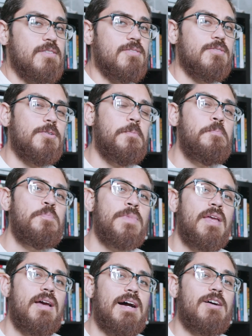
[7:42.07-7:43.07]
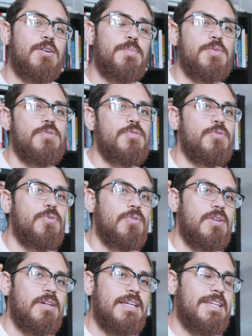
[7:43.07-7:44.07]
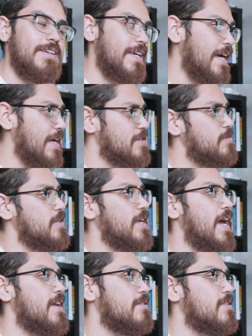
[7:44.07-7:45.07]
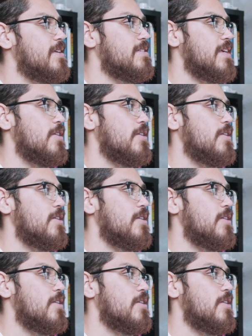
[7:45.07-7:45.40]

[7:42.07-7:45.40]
So I hope you got something out of this.